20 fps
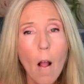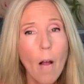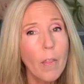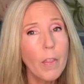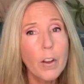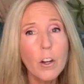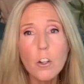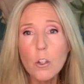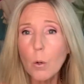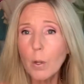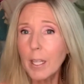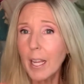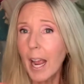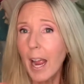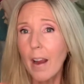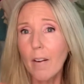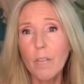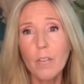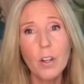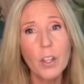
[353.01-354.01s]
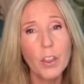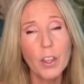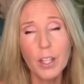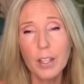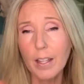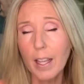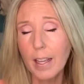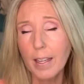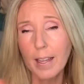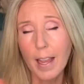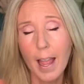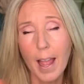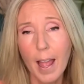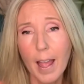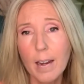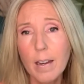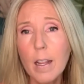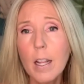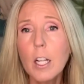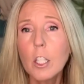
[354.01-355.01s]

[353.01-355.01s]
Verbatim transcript: they're doing everything they can